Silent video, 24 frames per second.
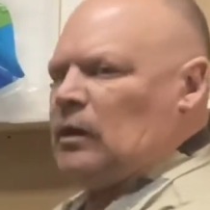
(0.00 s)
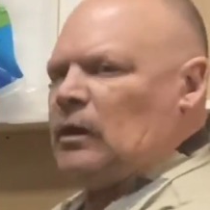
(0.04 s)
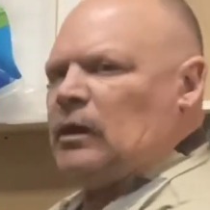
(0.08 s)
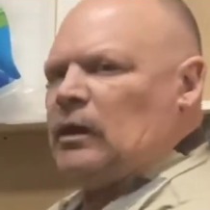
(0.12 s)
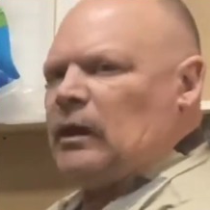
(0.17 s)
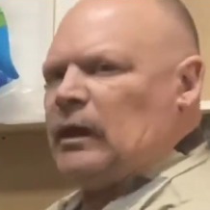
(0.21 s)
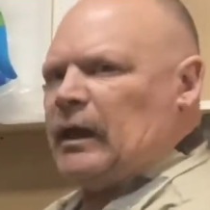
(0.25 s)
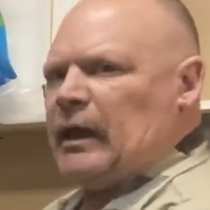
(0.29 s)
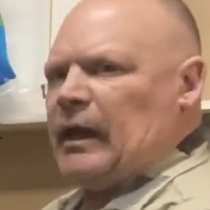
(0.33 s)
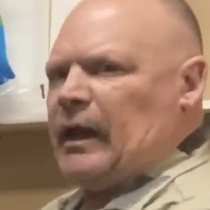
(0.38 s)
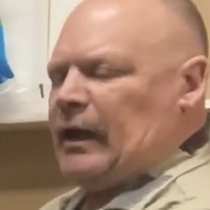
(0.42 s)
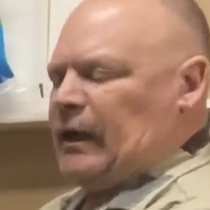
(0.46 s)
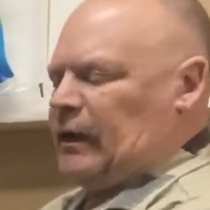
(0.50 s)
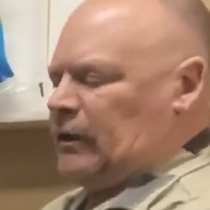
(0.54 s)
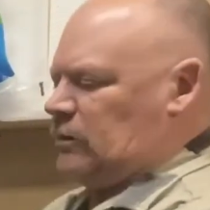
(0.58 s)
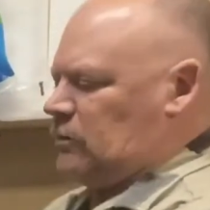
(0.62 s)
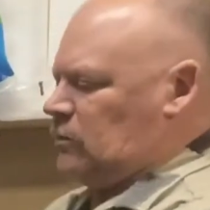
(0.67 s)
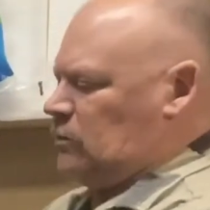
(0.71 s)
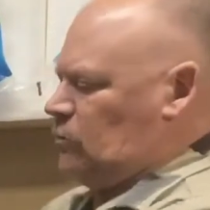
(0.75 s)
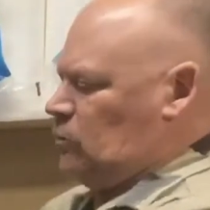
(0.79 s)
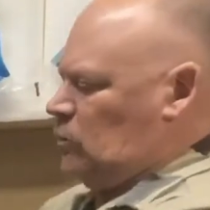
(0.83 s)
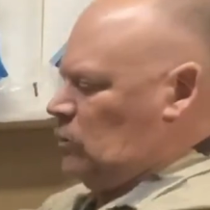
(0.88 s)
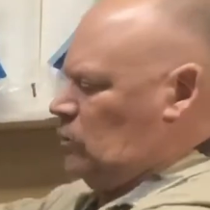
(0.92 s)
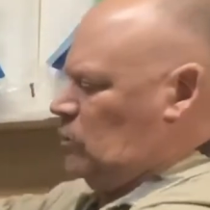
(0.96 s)
and
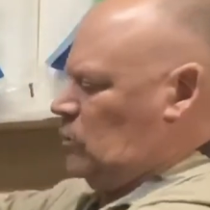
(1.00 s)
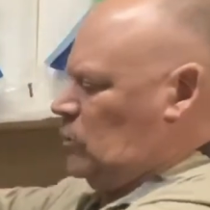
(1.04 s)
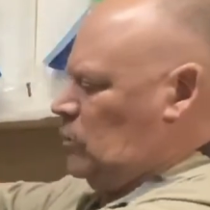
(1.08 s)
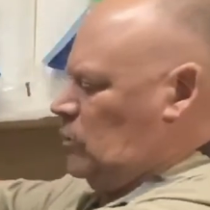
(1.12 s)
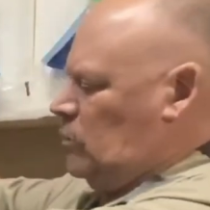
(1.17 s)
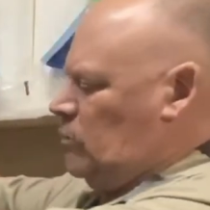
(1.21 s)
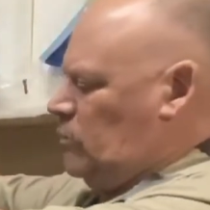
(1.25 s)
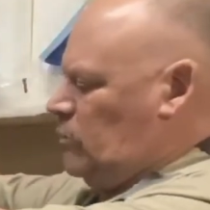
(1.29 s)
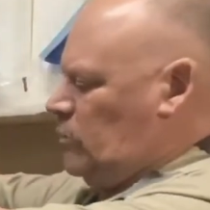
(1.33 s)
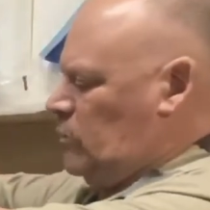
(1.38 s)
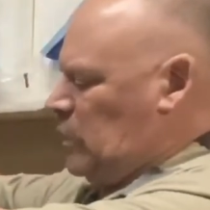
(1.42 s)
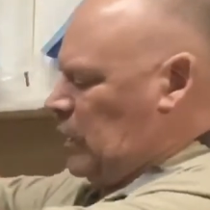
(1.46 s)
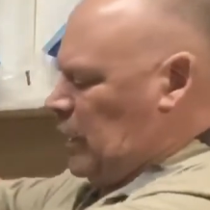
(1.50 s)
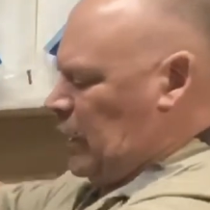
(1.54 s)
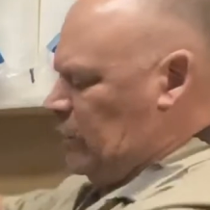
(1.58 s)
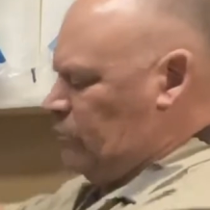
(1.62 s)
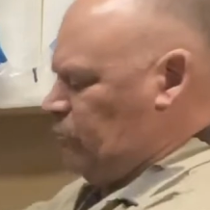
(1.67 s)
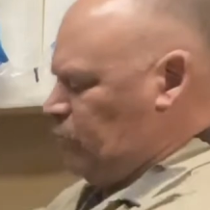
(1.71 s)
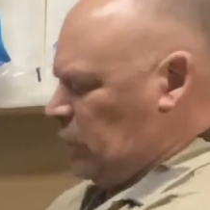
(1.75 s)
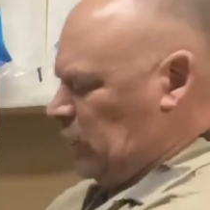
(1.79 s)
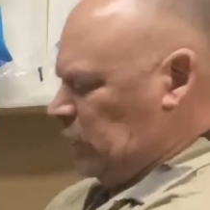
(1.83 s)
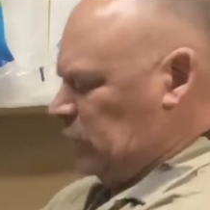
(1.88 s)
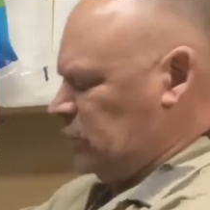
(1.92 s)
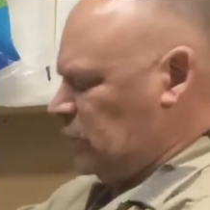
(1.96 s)

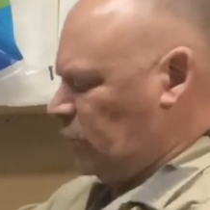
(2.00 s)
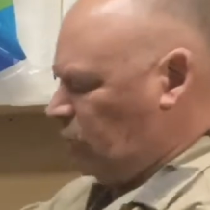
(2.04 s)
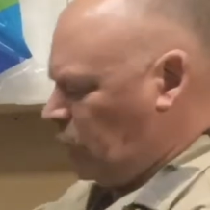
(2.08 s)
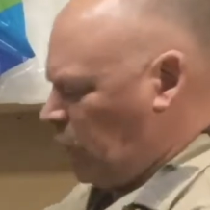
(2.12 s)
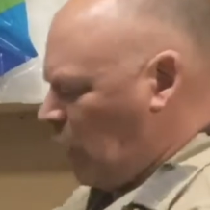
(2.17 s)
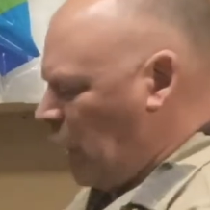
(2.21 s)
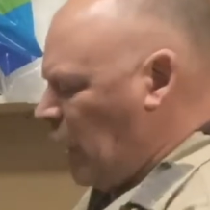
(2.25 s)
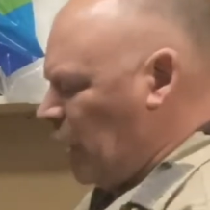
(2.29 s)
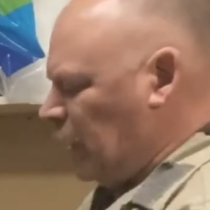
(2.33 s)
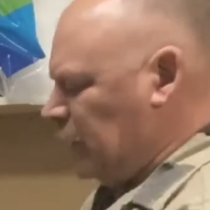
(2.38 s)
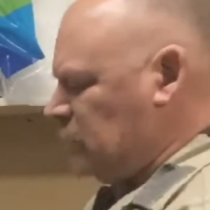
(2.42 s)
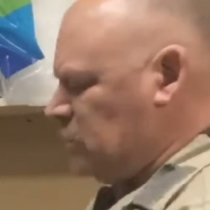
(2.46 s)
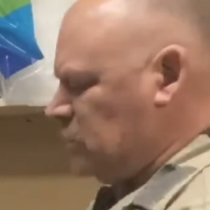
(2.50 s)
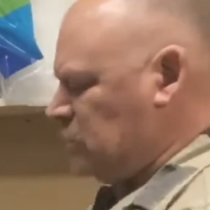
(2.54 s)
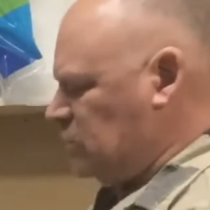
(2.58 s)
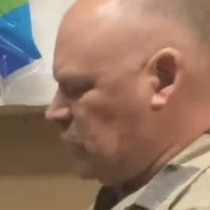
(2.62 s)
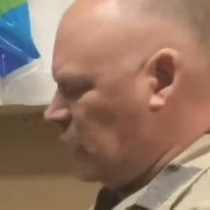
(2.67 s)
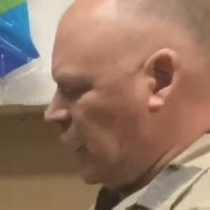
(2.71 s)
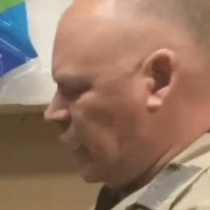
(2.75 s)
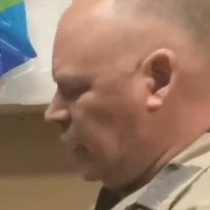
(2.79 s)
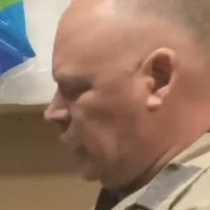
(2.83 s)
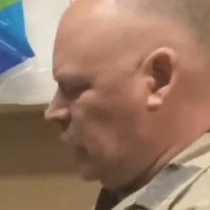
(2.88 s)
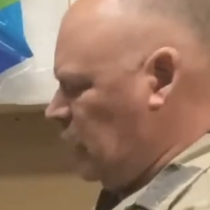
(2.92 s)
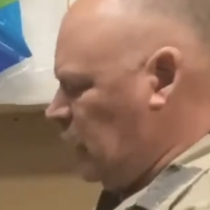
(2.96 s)
built a box
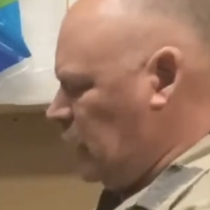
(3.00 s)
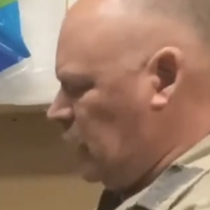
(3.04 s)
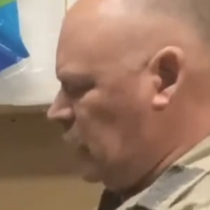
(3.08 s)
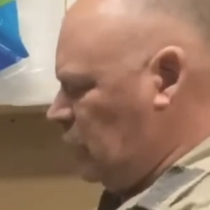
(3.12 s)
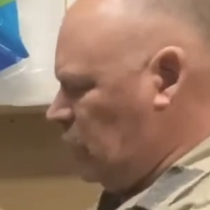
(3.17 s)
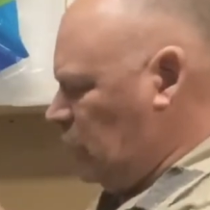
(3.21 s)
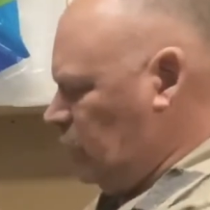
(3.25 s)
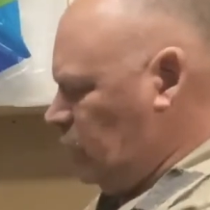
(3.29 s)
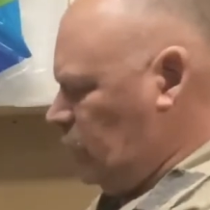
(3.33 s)
that he